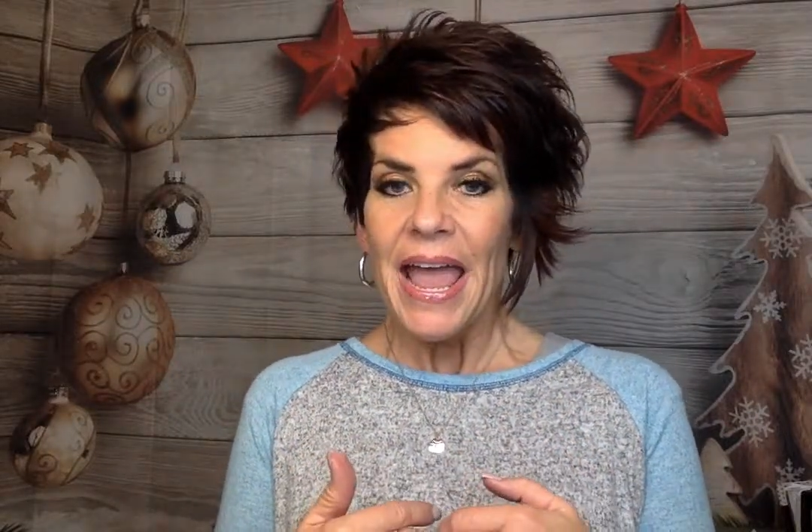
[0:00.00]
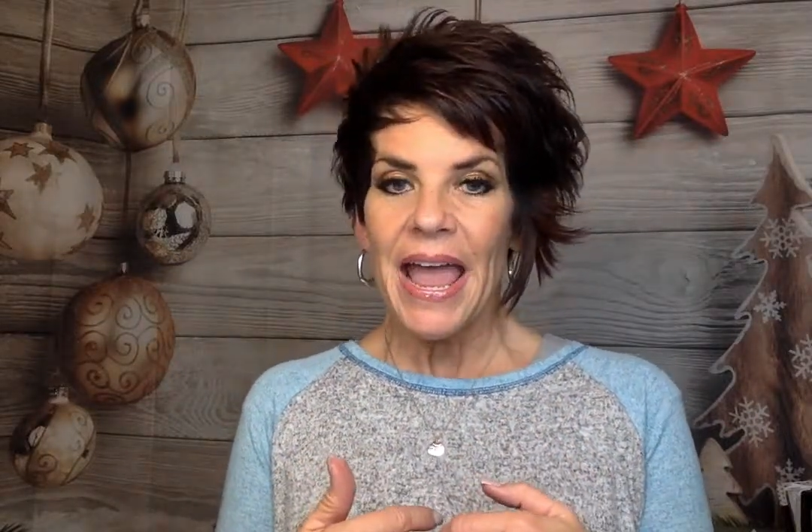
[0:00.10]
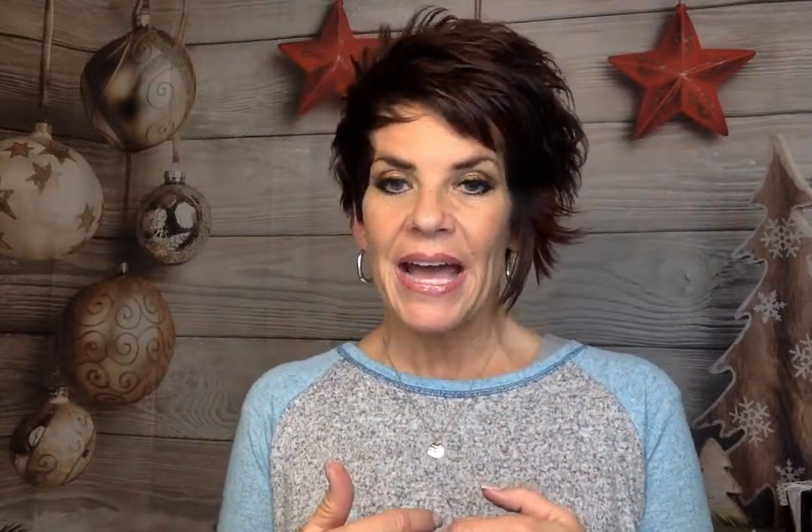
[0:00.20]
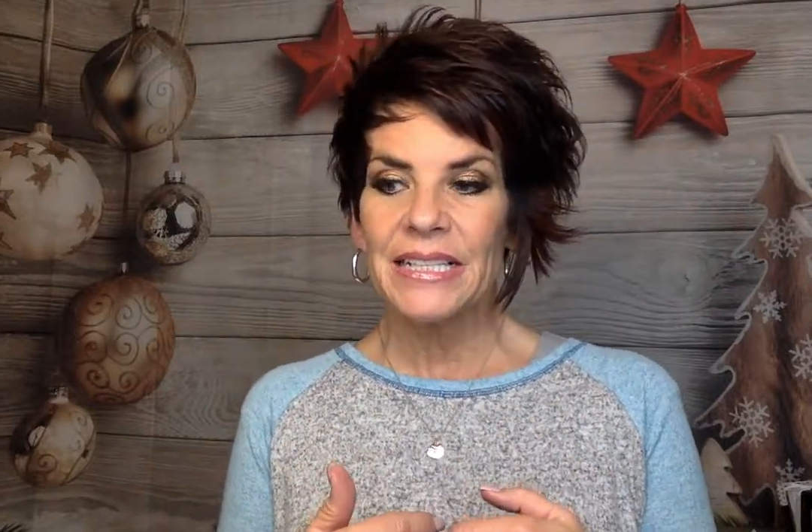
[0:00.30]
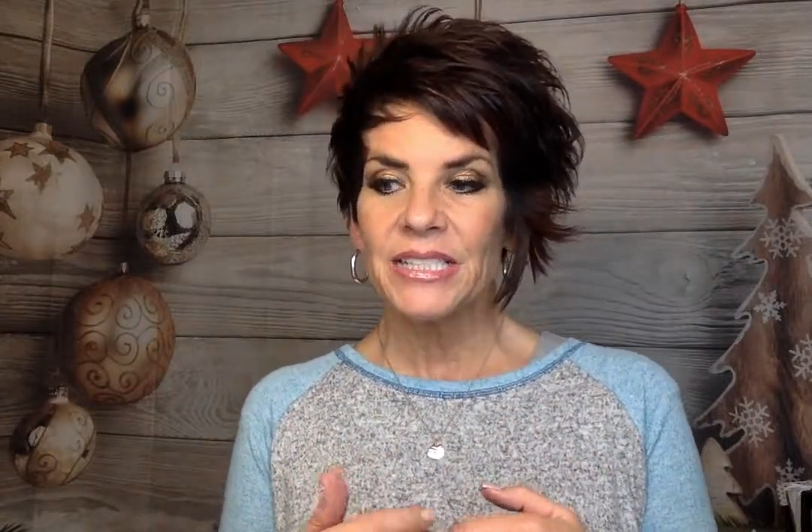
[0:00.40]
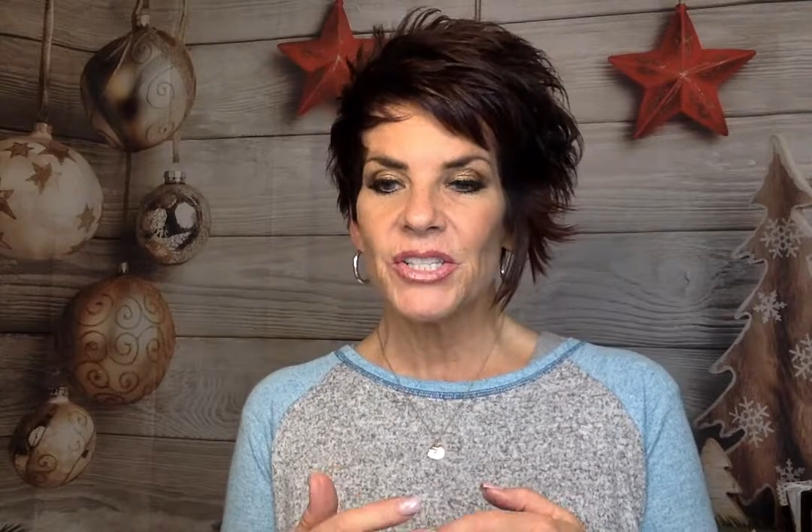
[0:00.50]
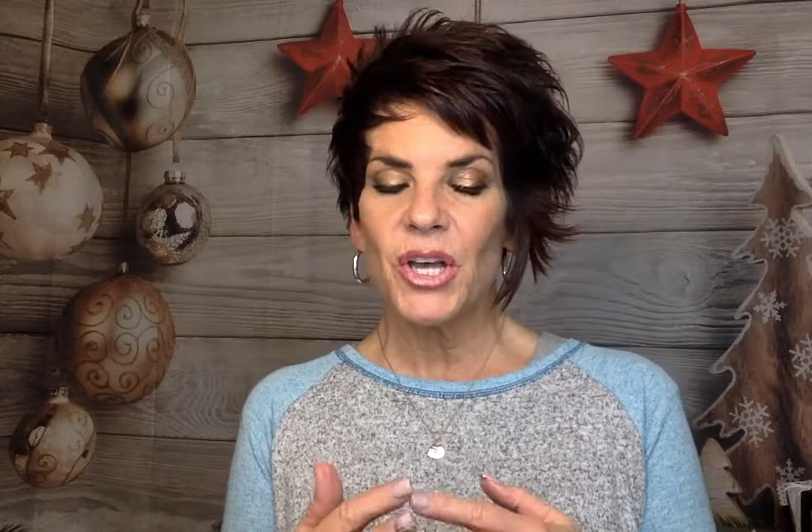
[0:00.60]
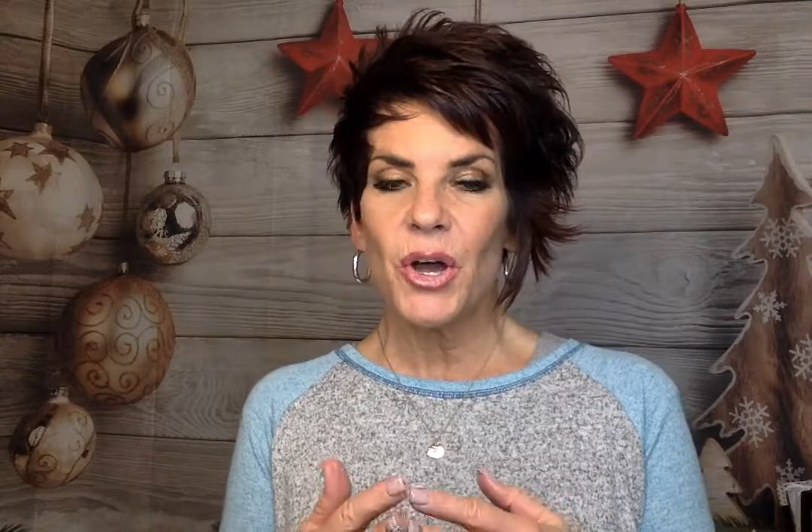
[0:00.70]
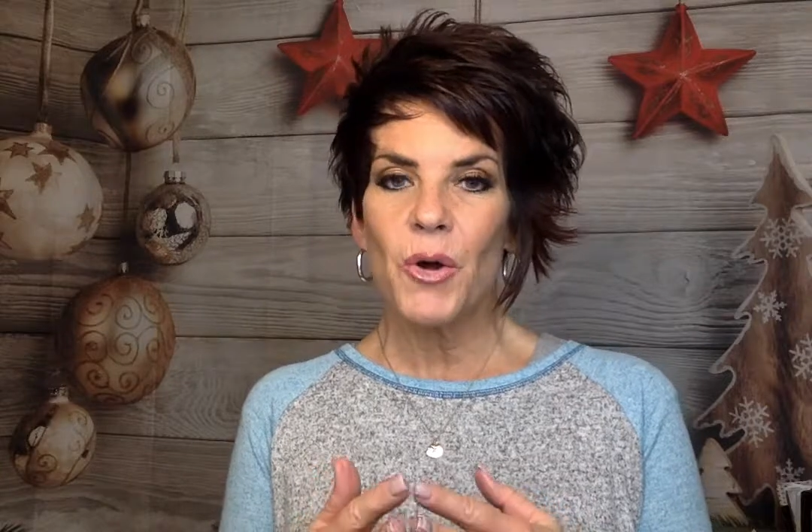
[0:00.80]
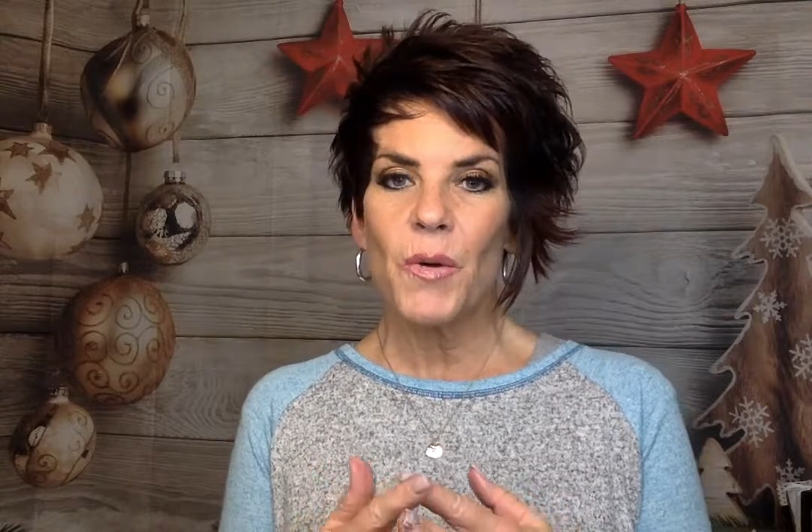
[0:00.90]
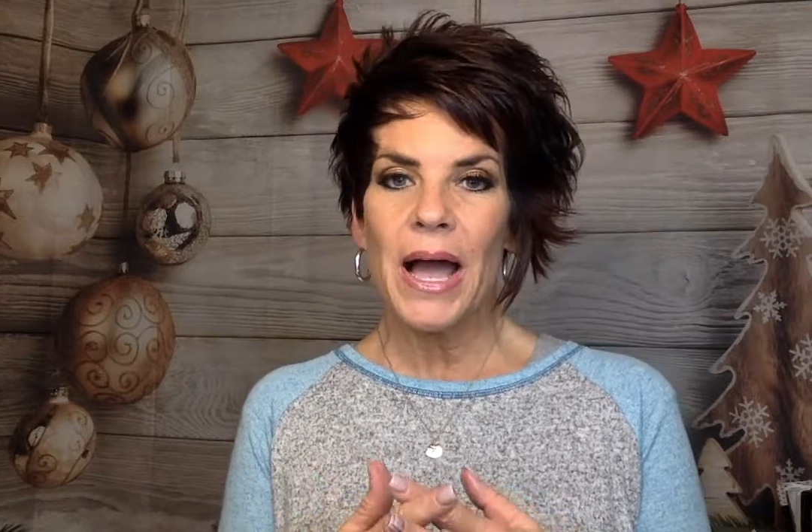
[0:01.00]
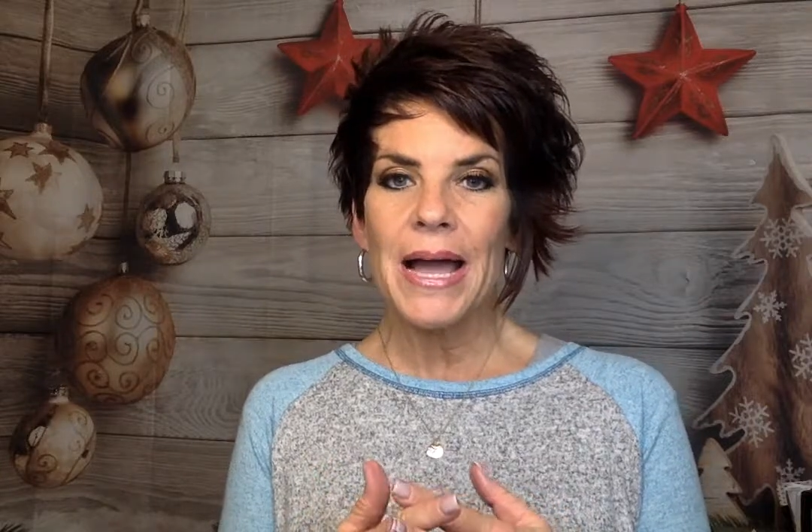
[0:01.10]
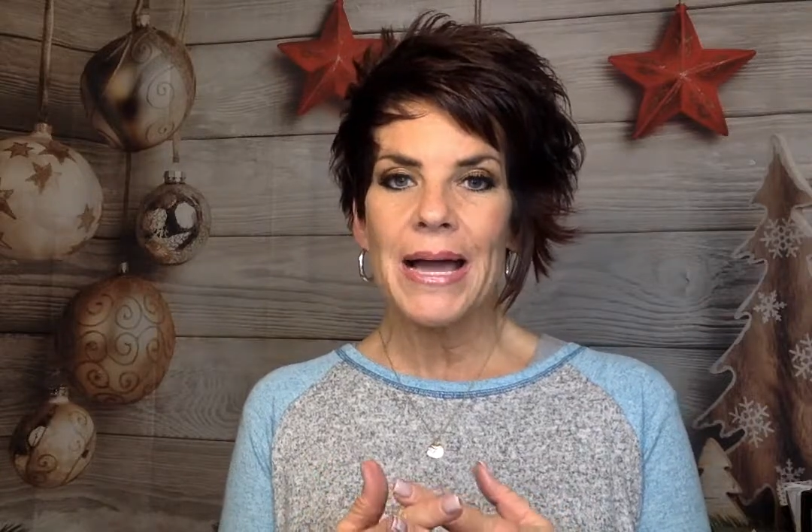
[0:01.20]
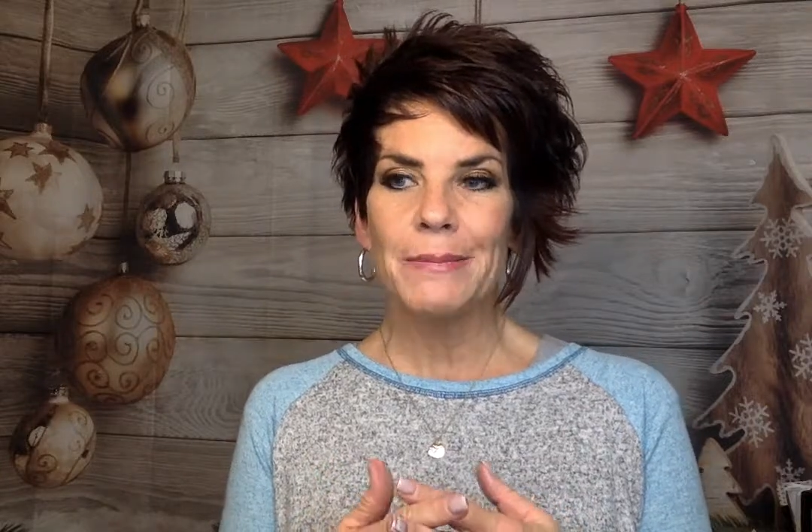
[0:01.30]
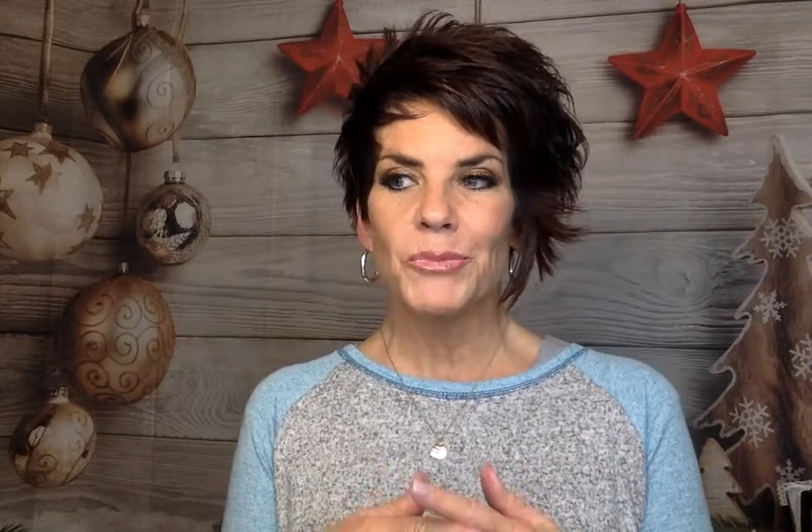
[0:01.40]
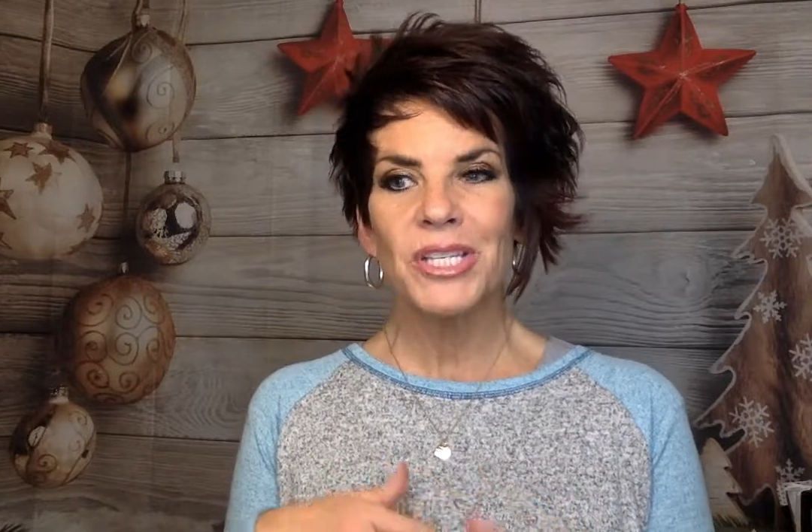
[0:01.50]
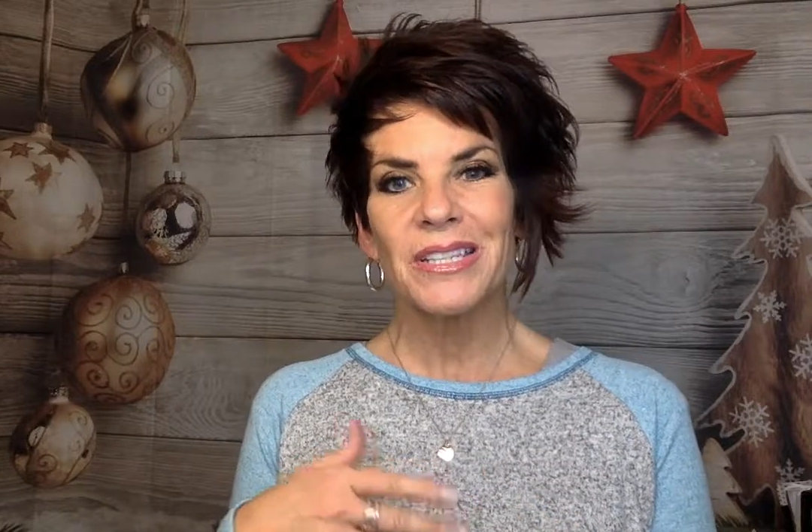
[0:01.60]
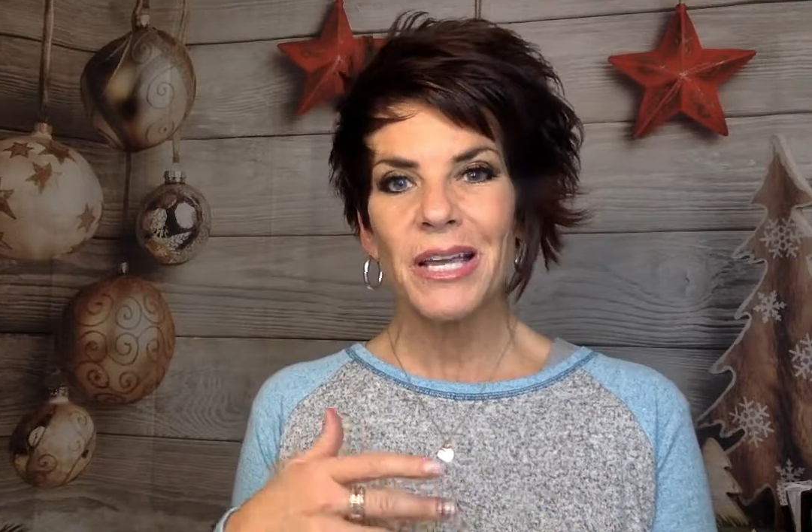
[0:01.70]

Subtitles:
And so just